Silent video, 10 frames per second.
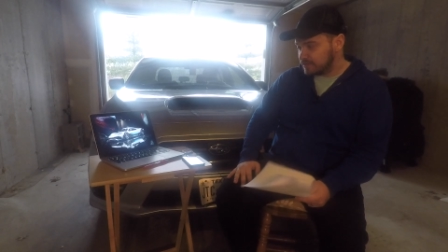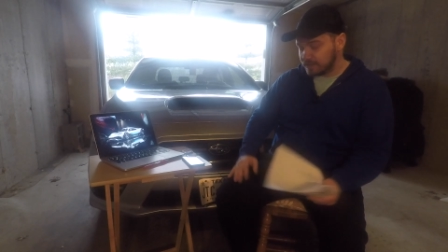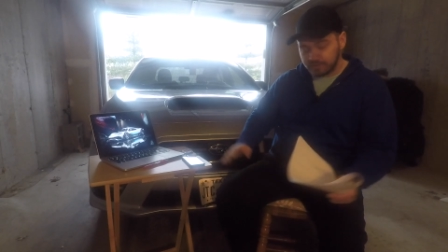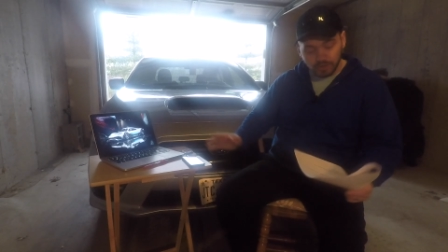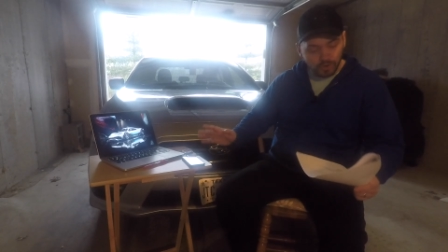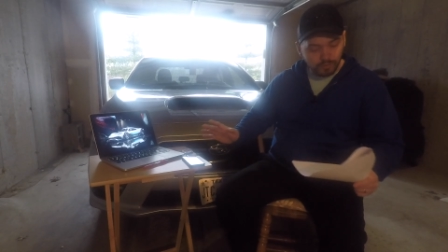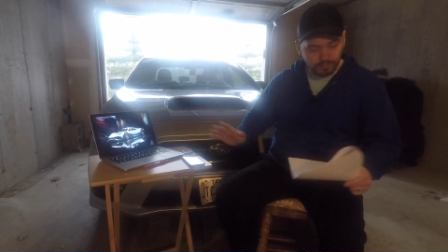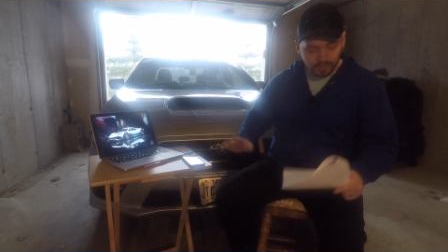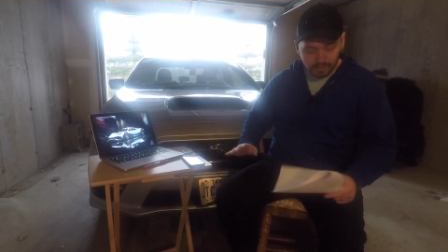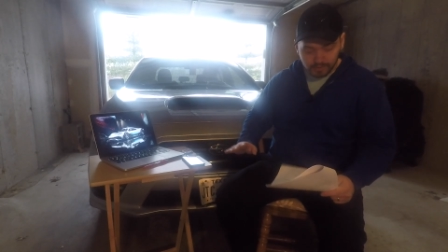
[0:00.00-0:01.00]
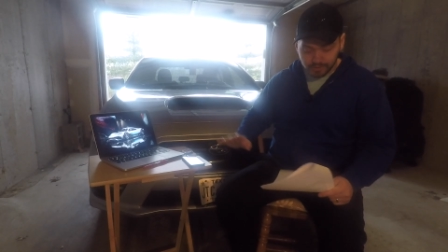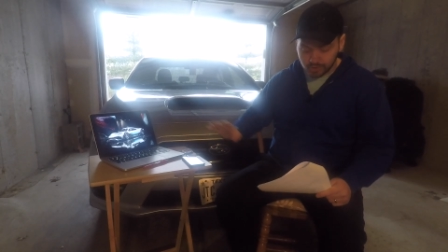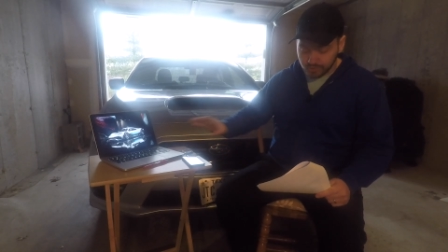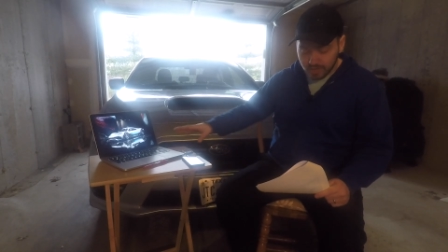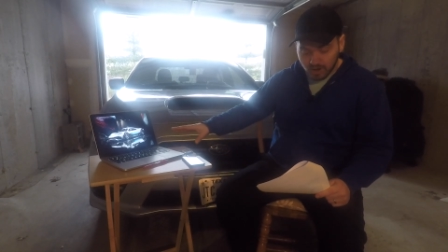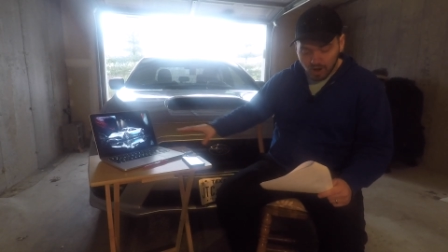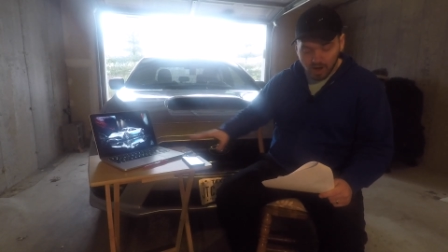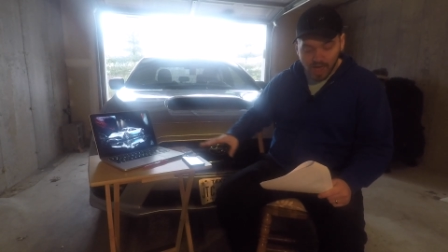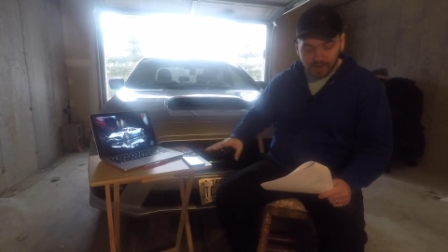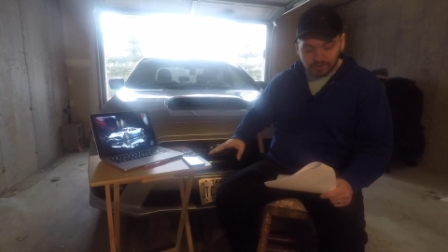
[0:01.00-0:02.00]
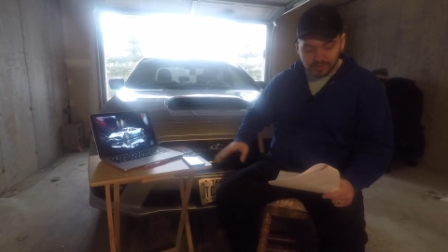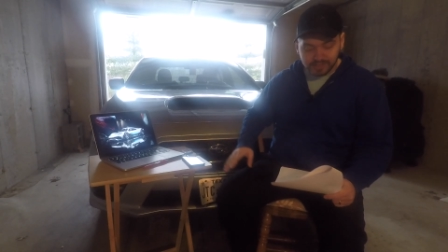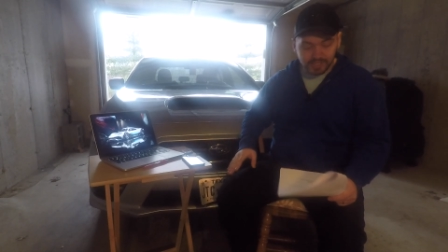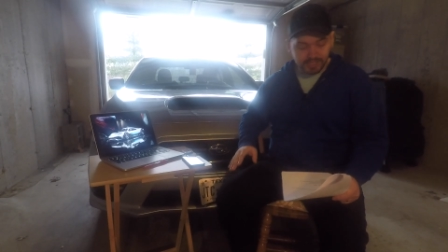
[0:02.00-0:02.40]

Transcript: And so the streetcar idles at